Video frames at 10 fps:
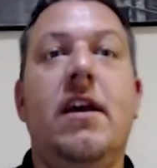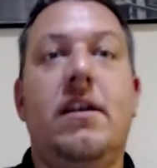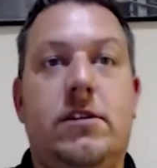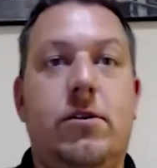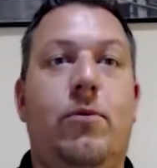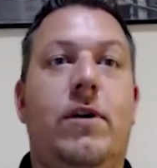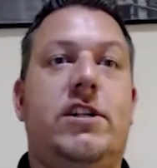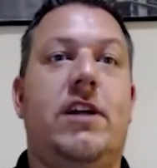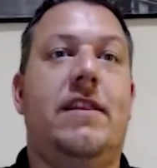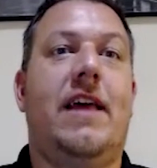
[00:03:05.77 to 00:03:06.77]
So which
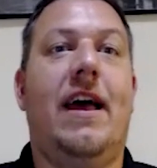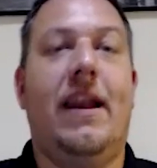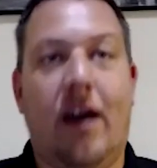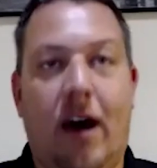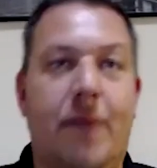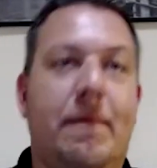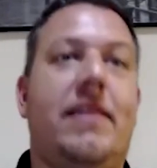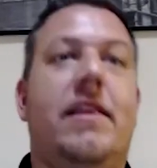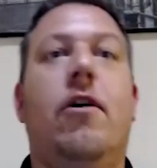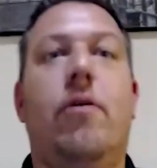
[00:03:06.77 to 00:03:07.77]
then I met
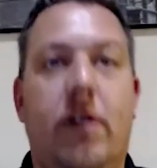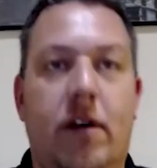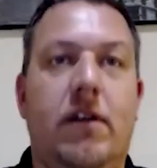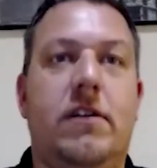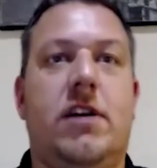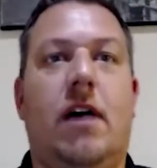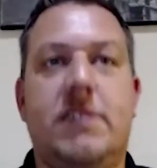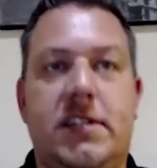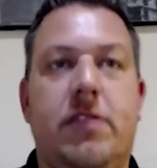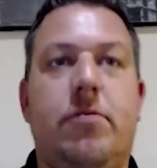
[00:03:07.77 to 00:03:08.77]
the owners,
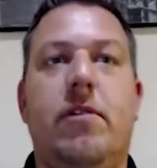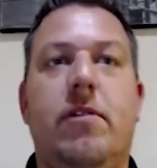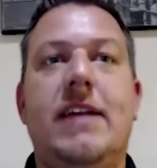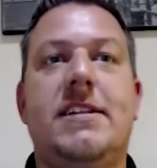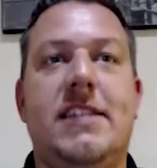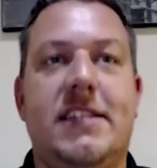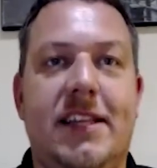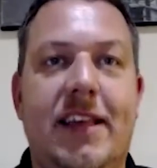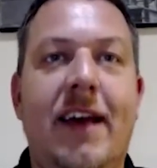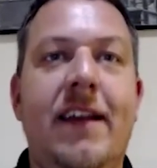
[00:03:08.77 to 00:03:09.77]
obviously through events, this and
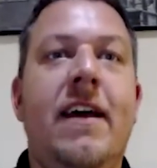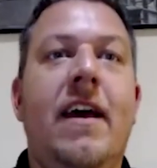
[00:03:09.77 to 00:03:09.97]
that.